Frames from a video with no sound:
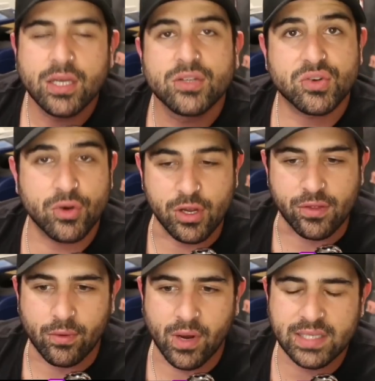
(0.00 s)

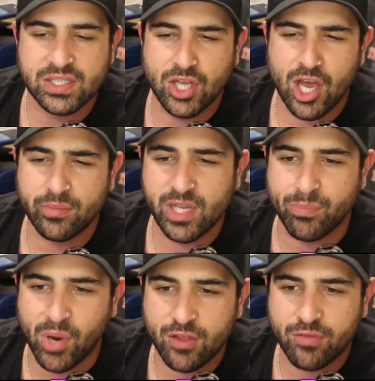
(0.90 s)
Truth, all right? So, notably,
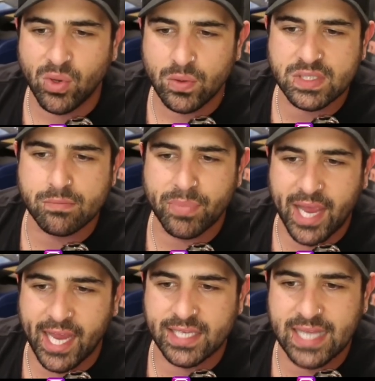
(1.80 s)
both bulls and
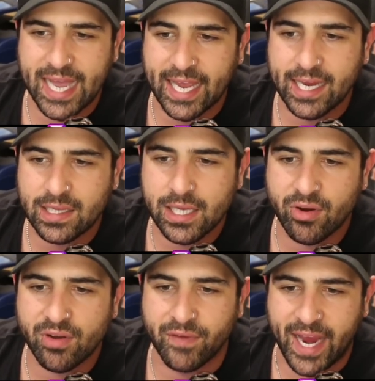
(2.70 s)
bears lack a
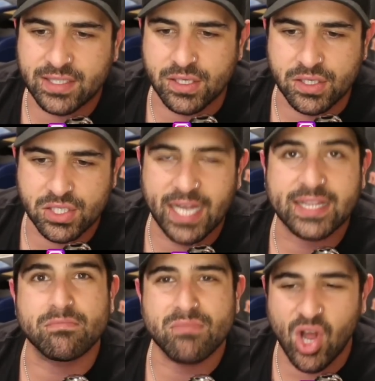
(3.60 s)
clear advantage
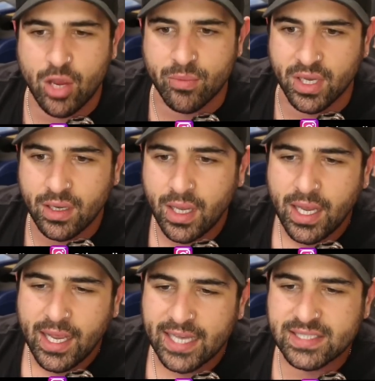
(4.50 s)
at the moment
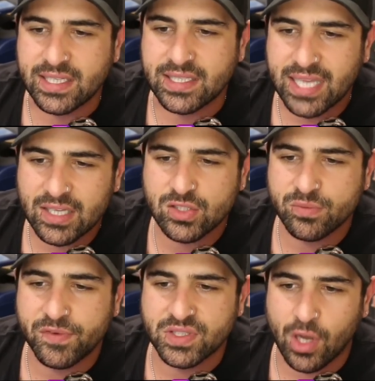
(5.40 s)
as the tussle
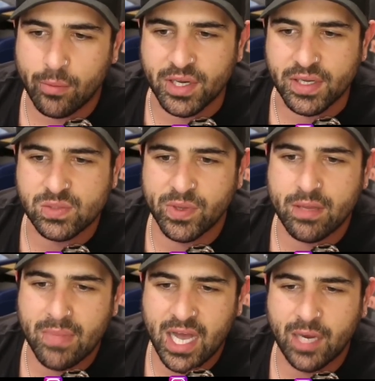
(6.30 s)
for dominance when
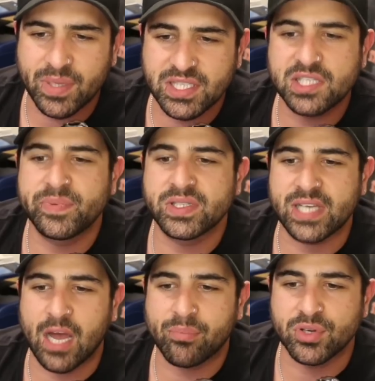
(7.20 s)
the market participants
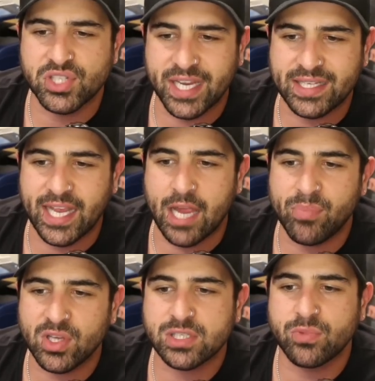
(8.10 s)
are projecting a
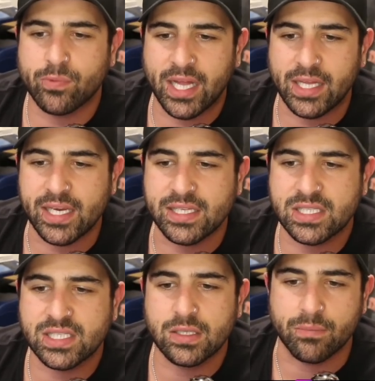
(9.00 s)
possible rally is
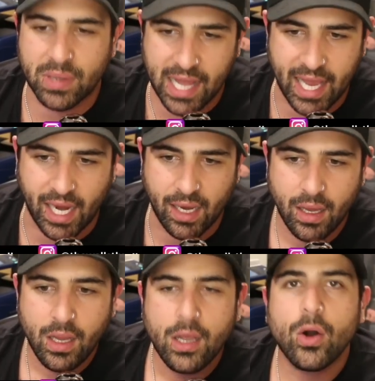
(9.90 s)
still in play
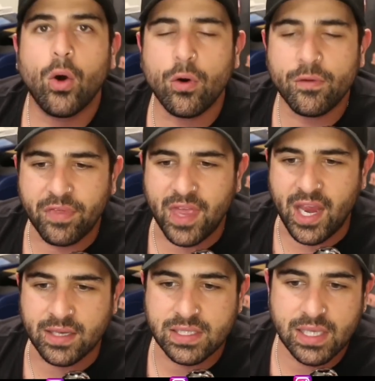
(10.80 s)
all
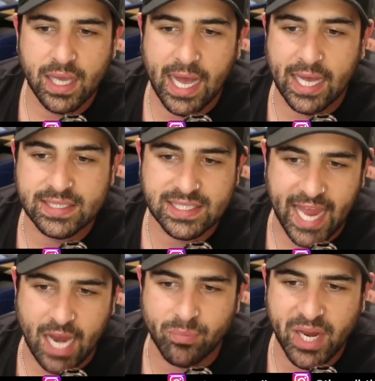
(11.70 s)
things uh,
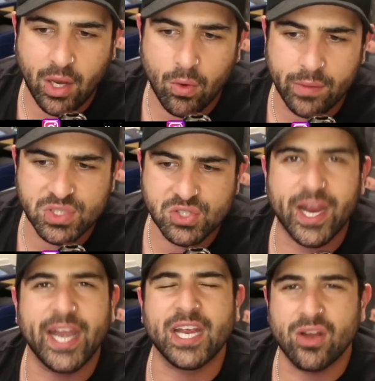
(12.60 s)
stand, Bitcoin was
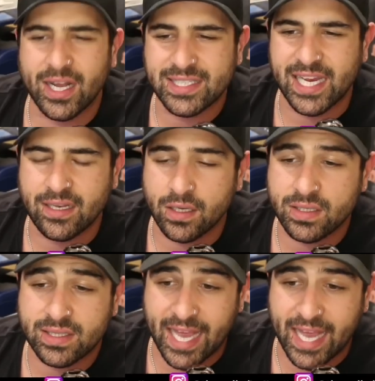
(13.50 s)
trading at $19,200 uh,